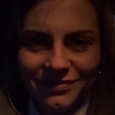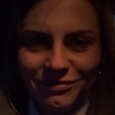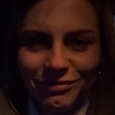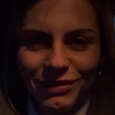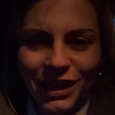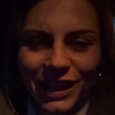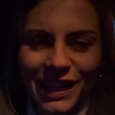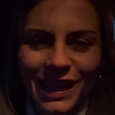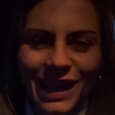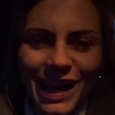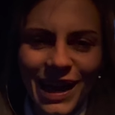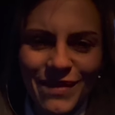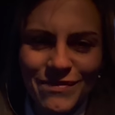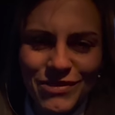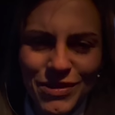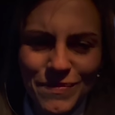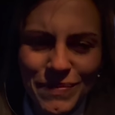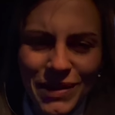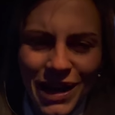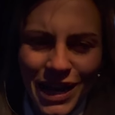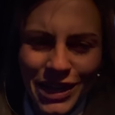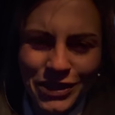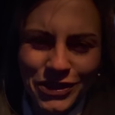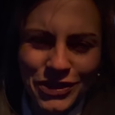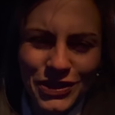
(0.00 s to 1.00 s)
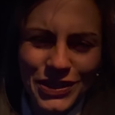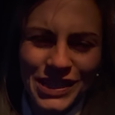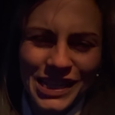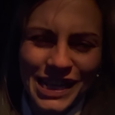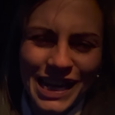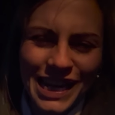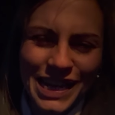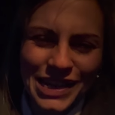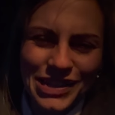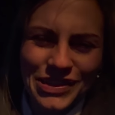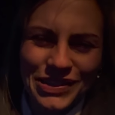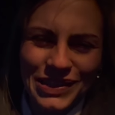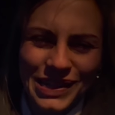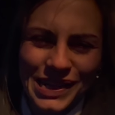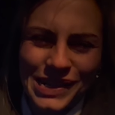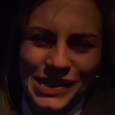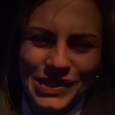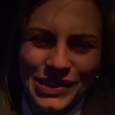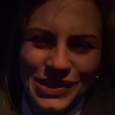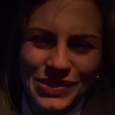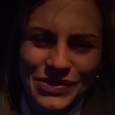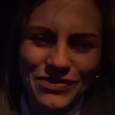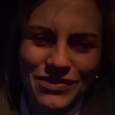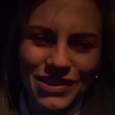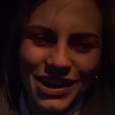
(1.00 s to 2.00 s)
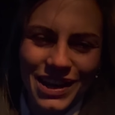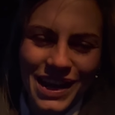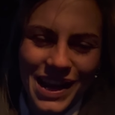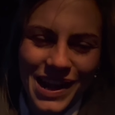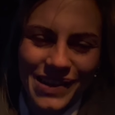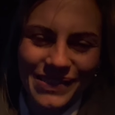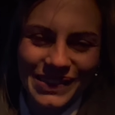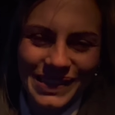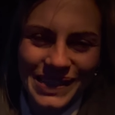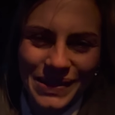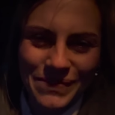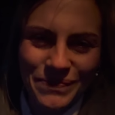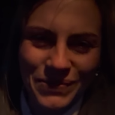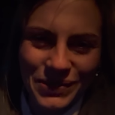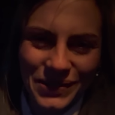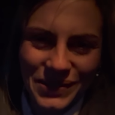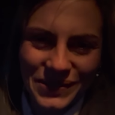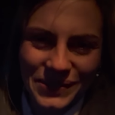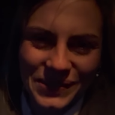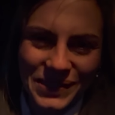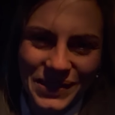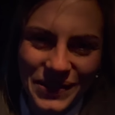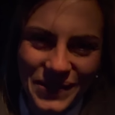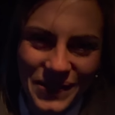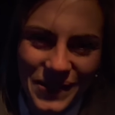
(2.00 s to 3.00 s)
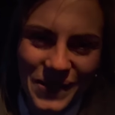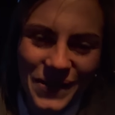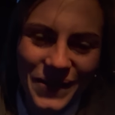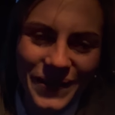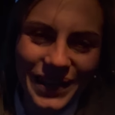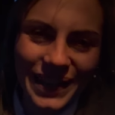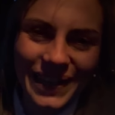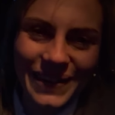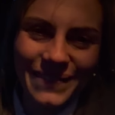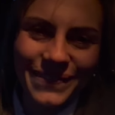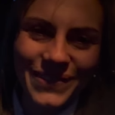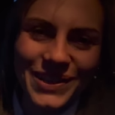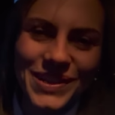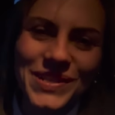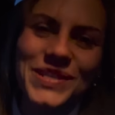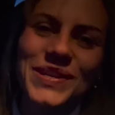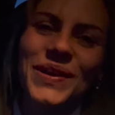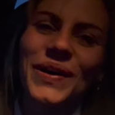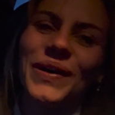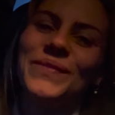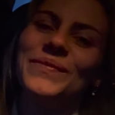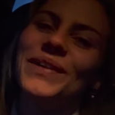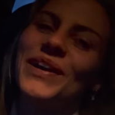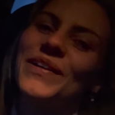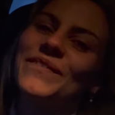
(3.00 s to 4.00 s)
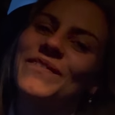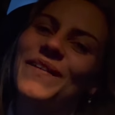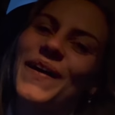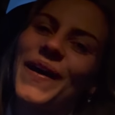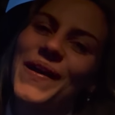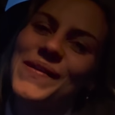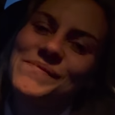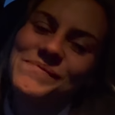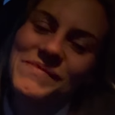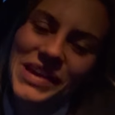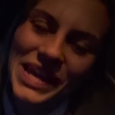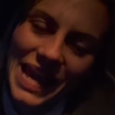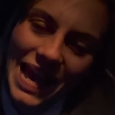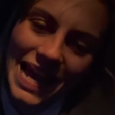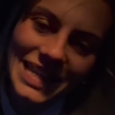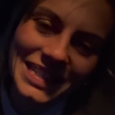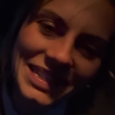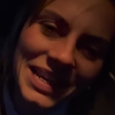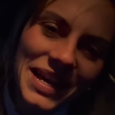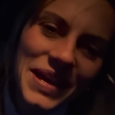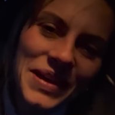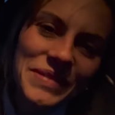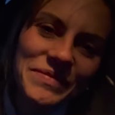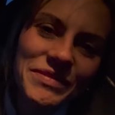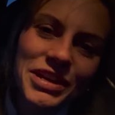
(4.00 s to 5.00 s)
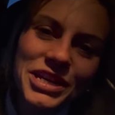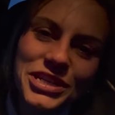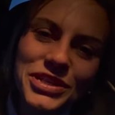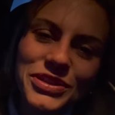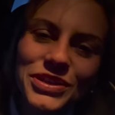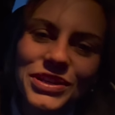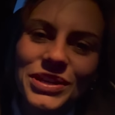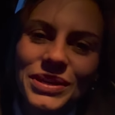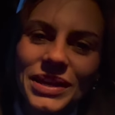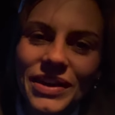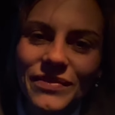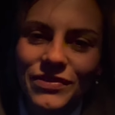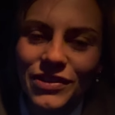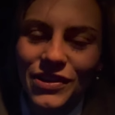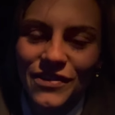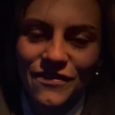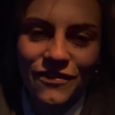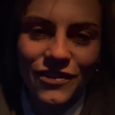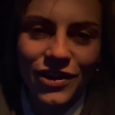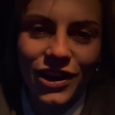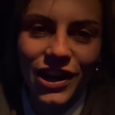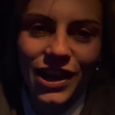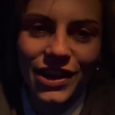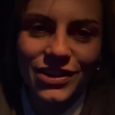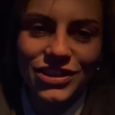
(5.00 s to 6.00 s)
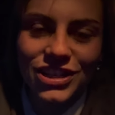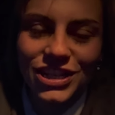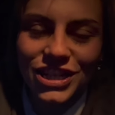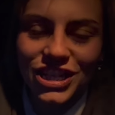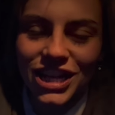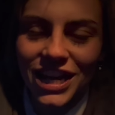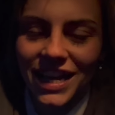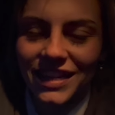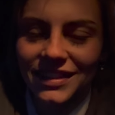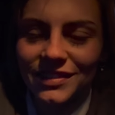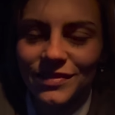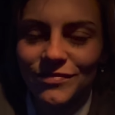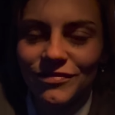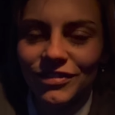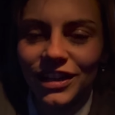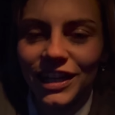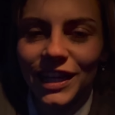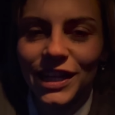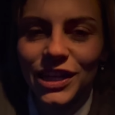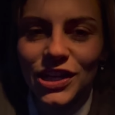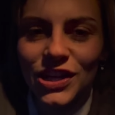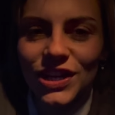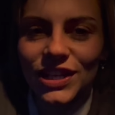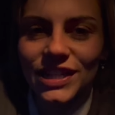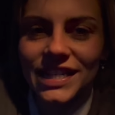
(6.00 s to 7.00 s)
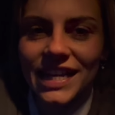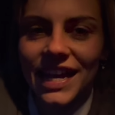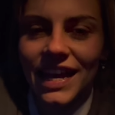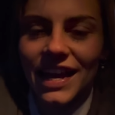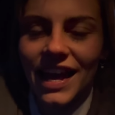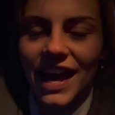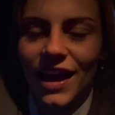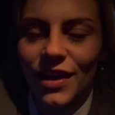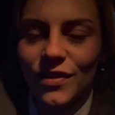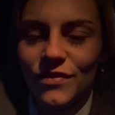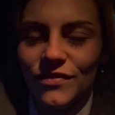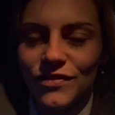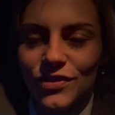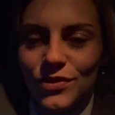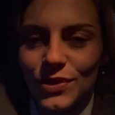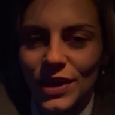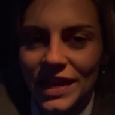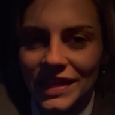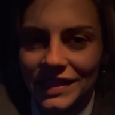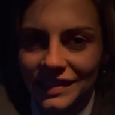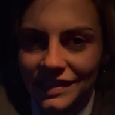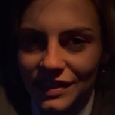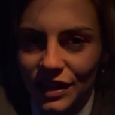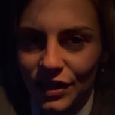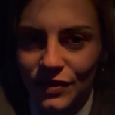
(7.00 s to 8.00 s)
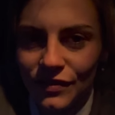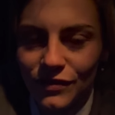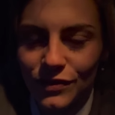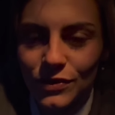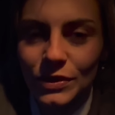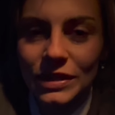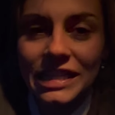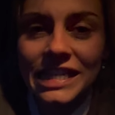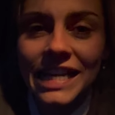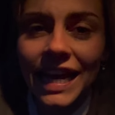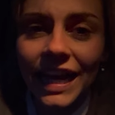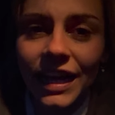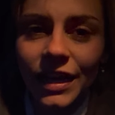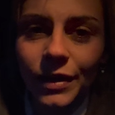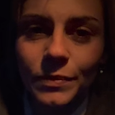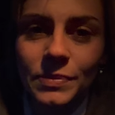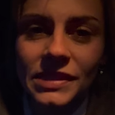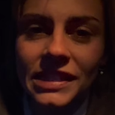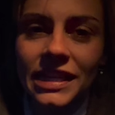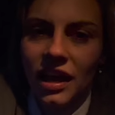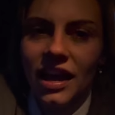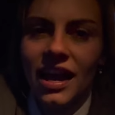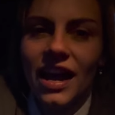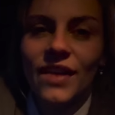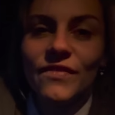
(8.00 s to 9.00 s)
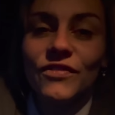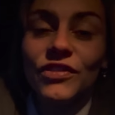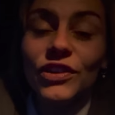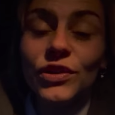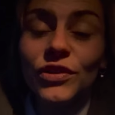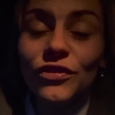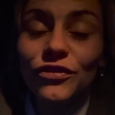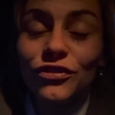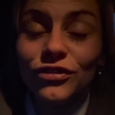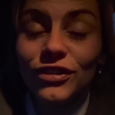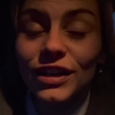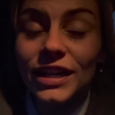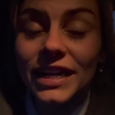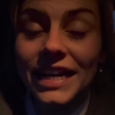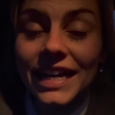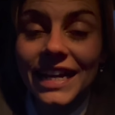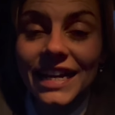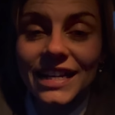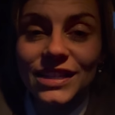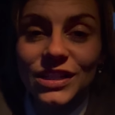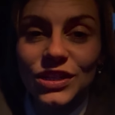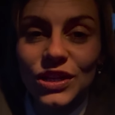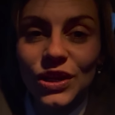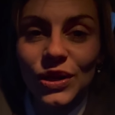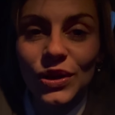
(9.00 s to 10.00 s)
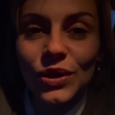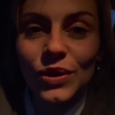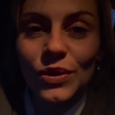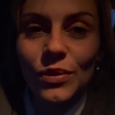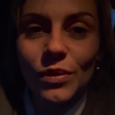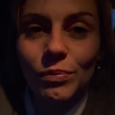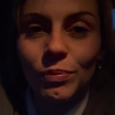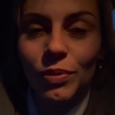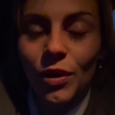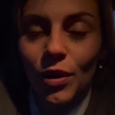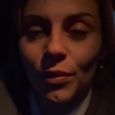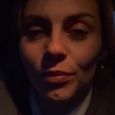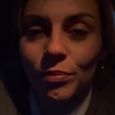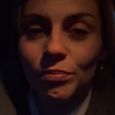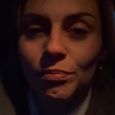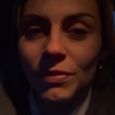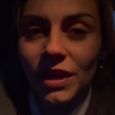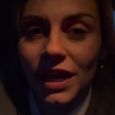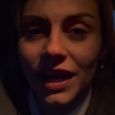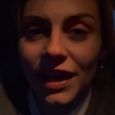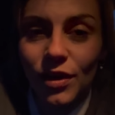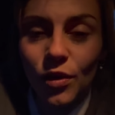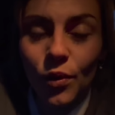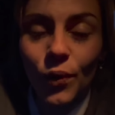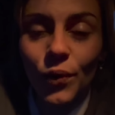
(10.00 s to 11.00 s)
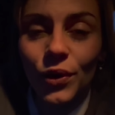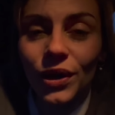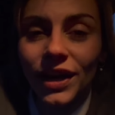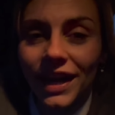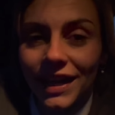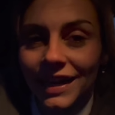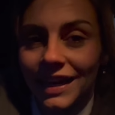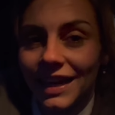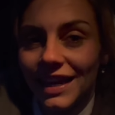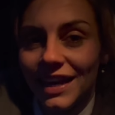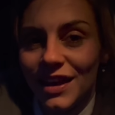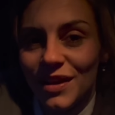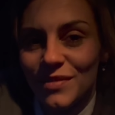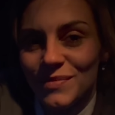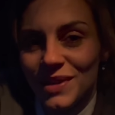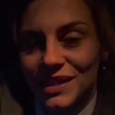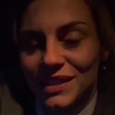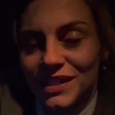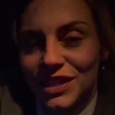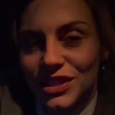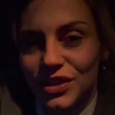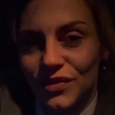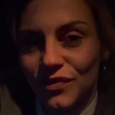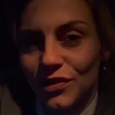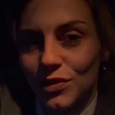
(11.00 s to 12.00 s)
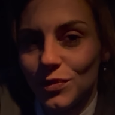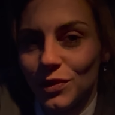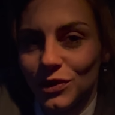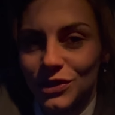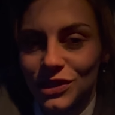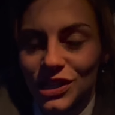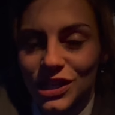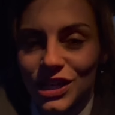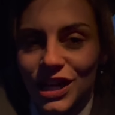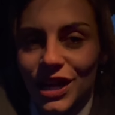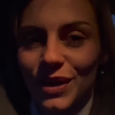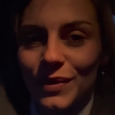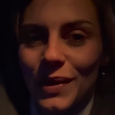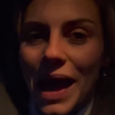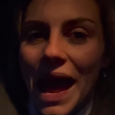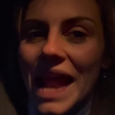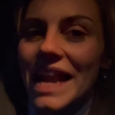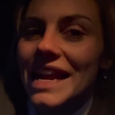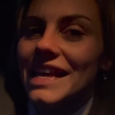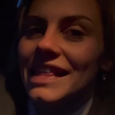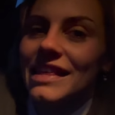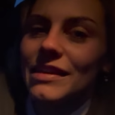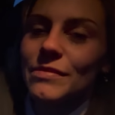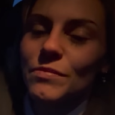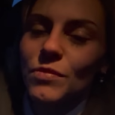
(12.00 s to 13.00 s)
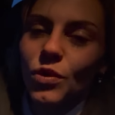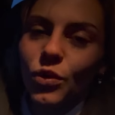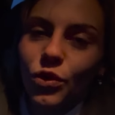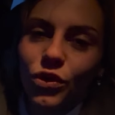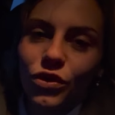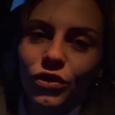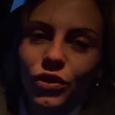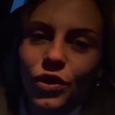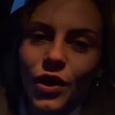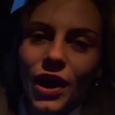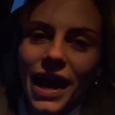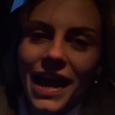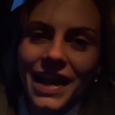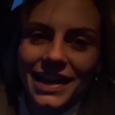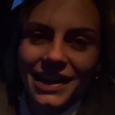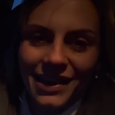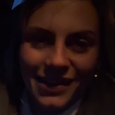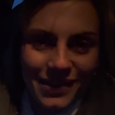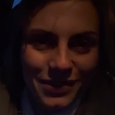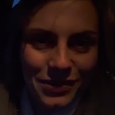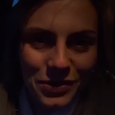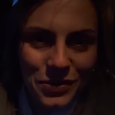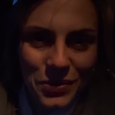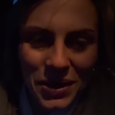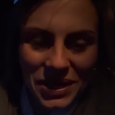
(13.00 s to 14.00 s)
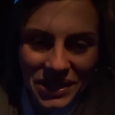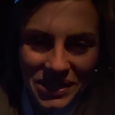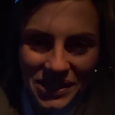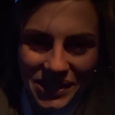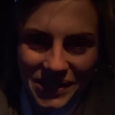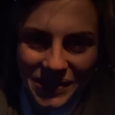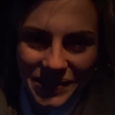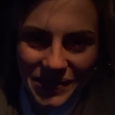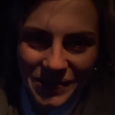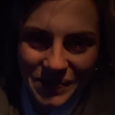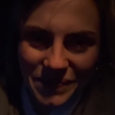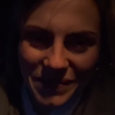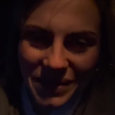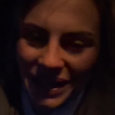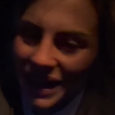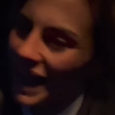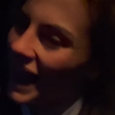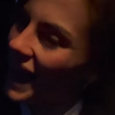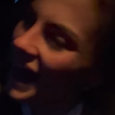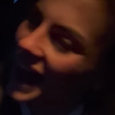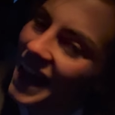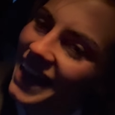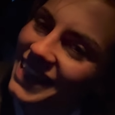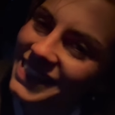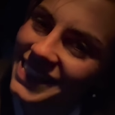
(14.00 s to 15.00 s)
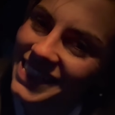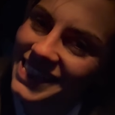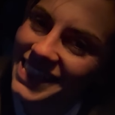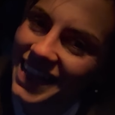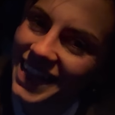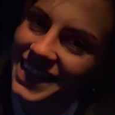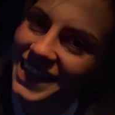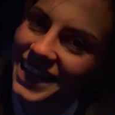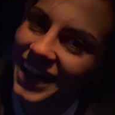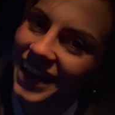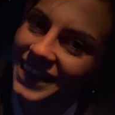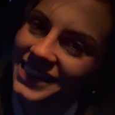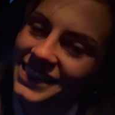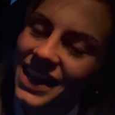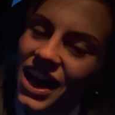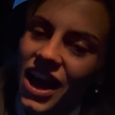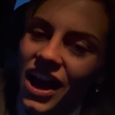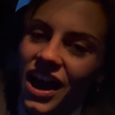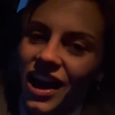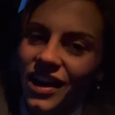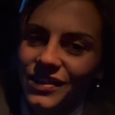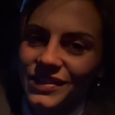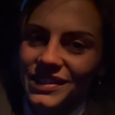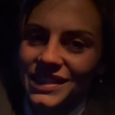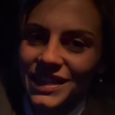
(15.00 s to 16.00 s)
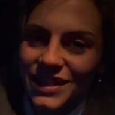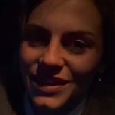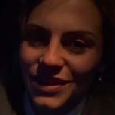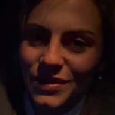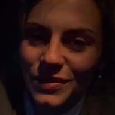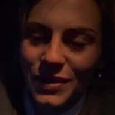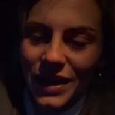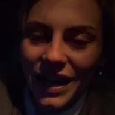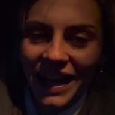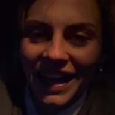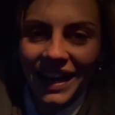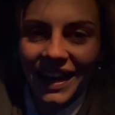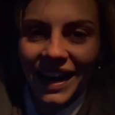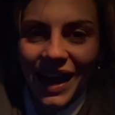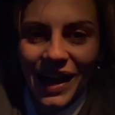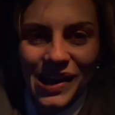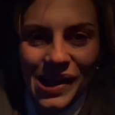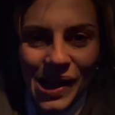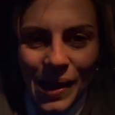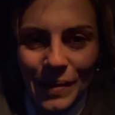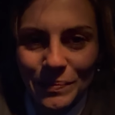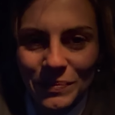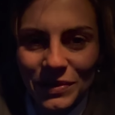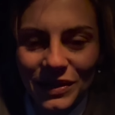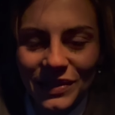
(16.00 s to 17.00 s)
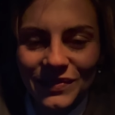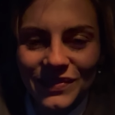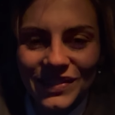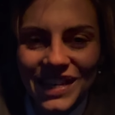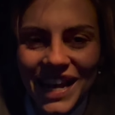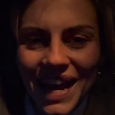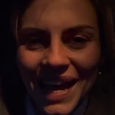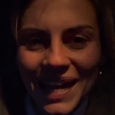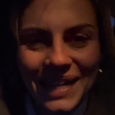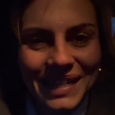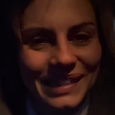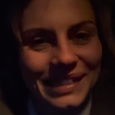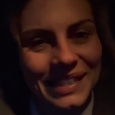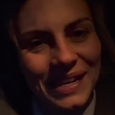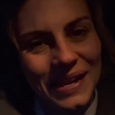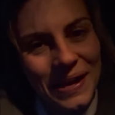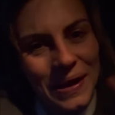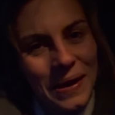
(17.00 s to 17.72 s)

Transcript: My camera battery's literally just run out, typical, so I'll quickly finish it on my phone. But yes, make sure you give her a follow. She shares some really good, helpful, insightful tips, and feel free to pop me or Nikki a message if you want to know anything more or got any other questions. But yeah, as I say guys, I'll see you in a couple of days.